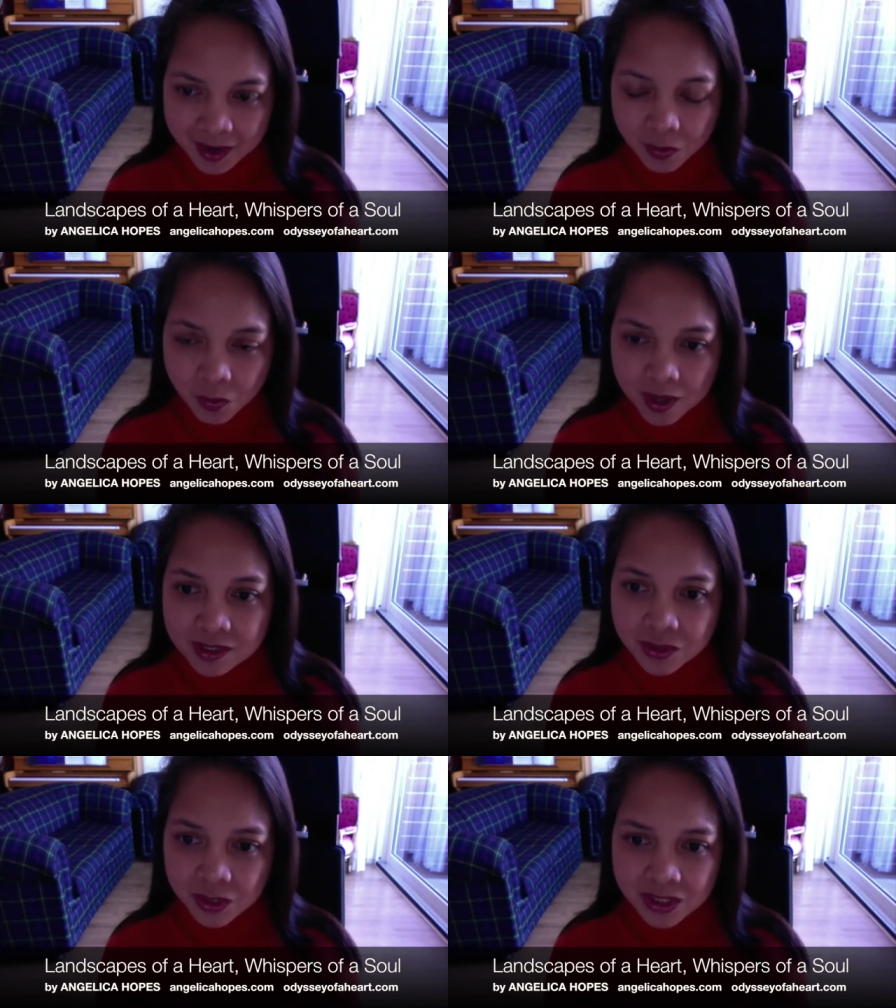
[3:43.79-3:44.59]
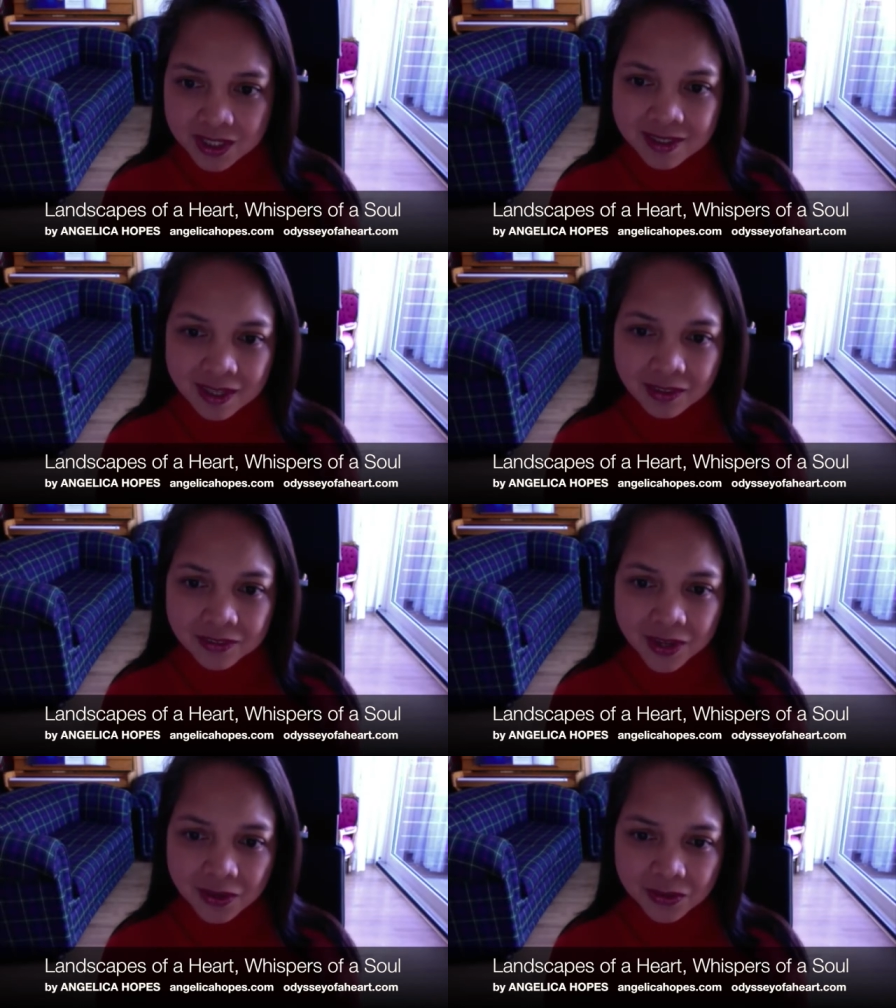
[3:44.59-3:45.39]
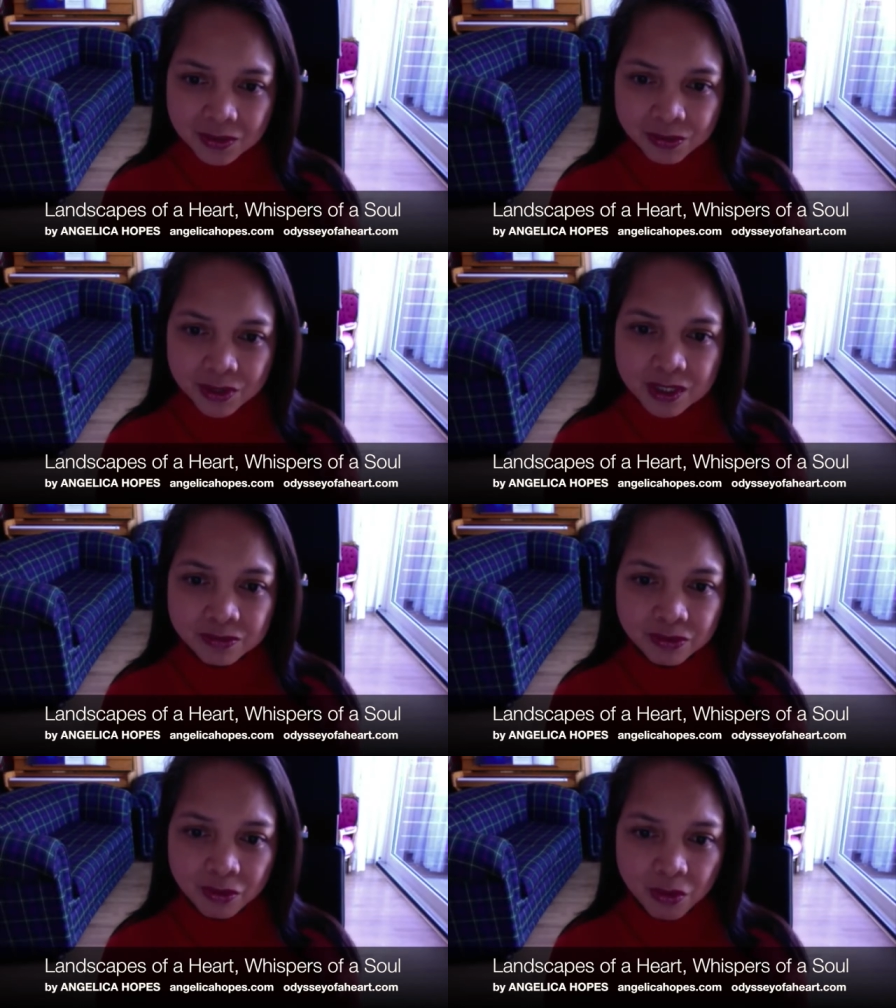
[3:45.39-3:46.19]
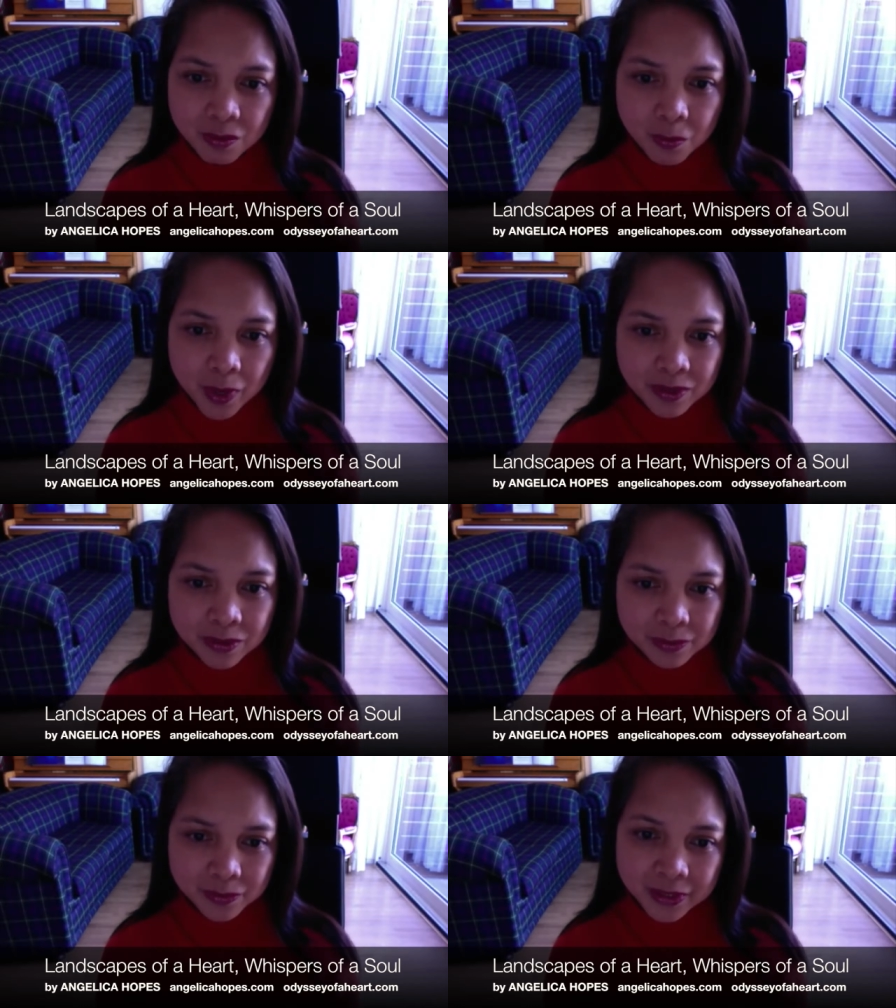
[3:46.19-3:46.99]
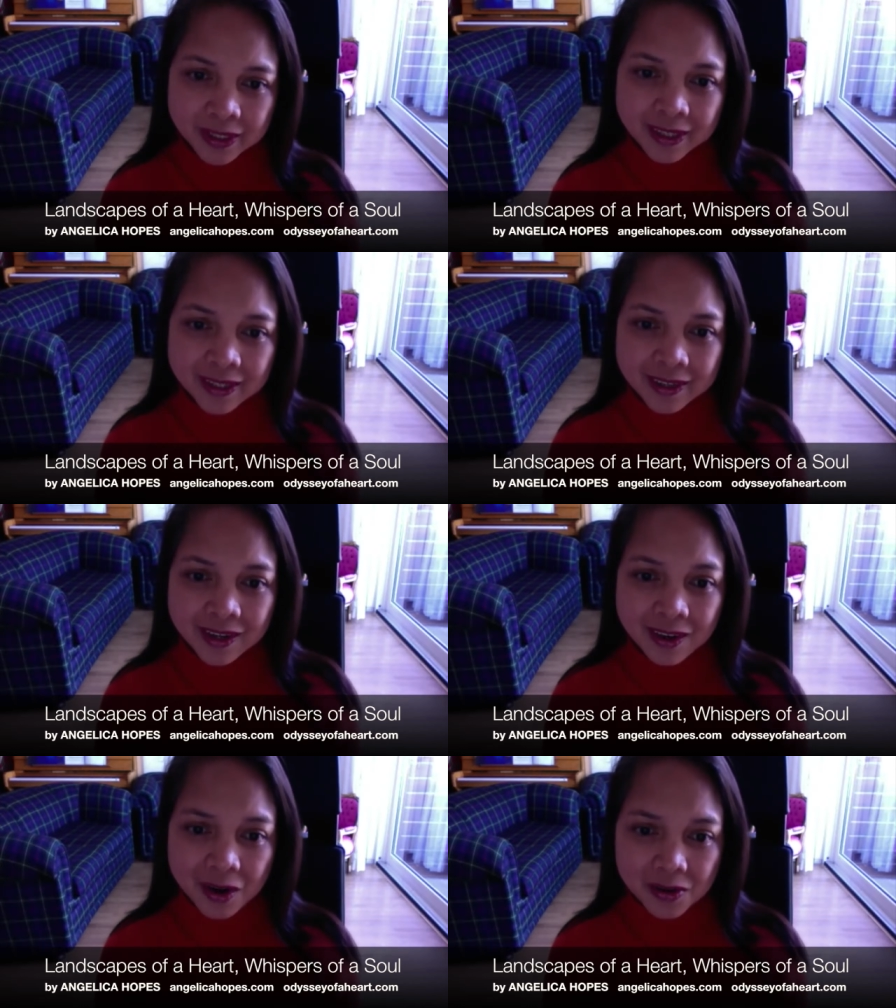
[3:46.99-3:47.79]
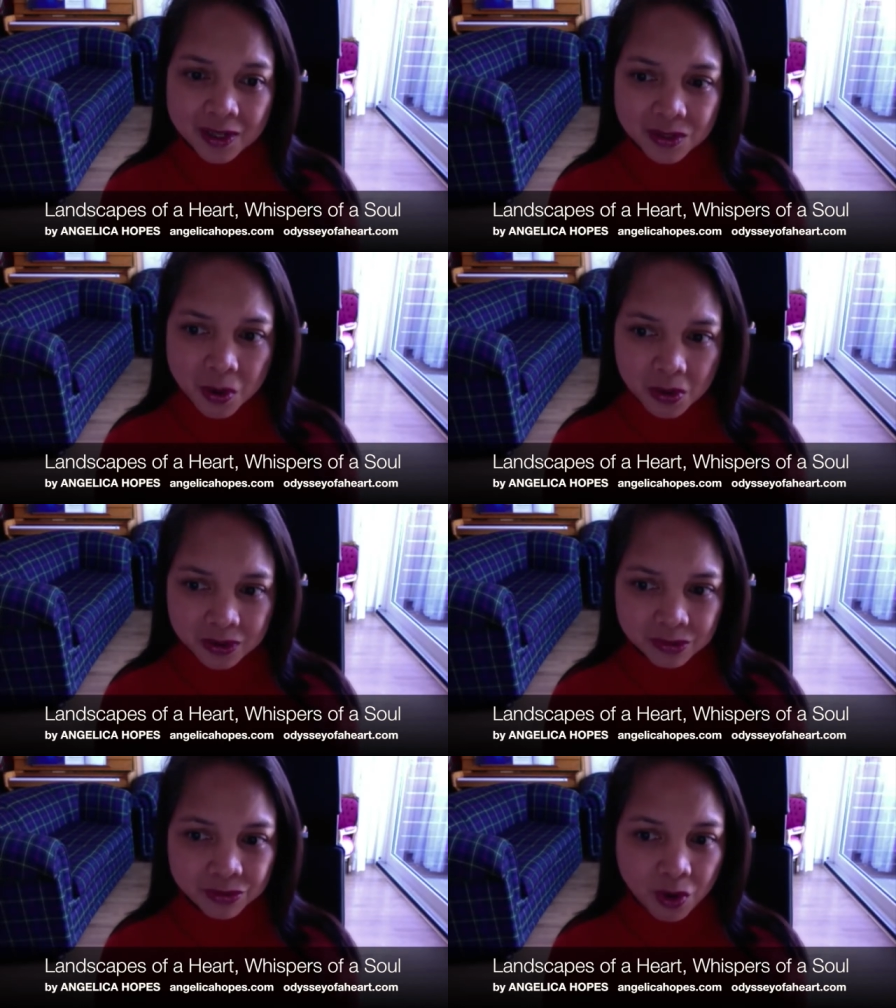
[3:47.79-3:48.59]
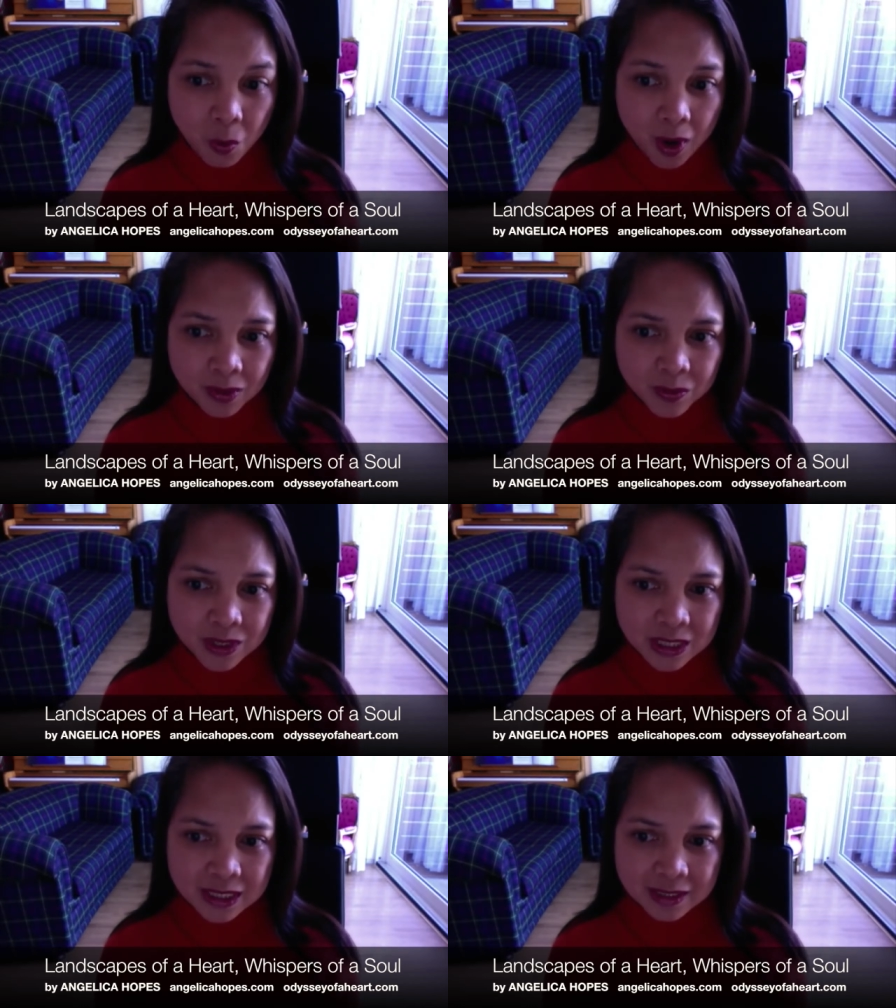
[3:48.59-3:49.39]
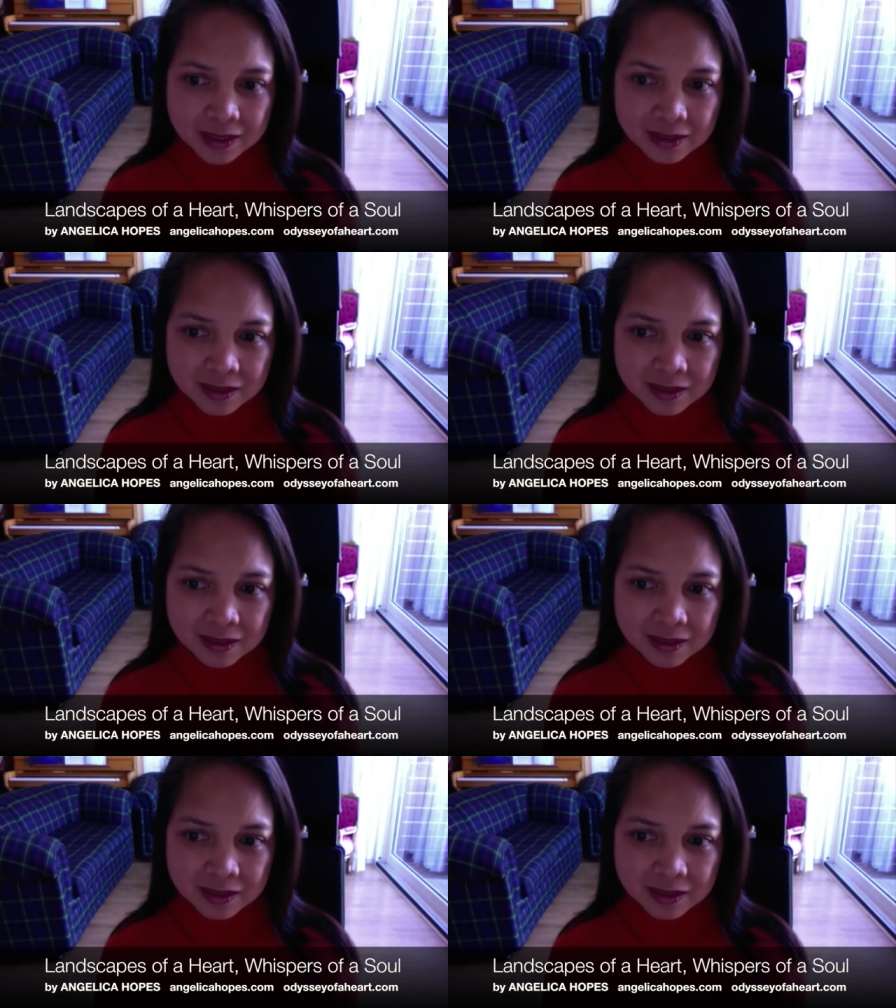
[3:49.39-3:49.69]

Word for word: Once Triksha settled down on the first floor bedroom, Lara talked for a while with Gina.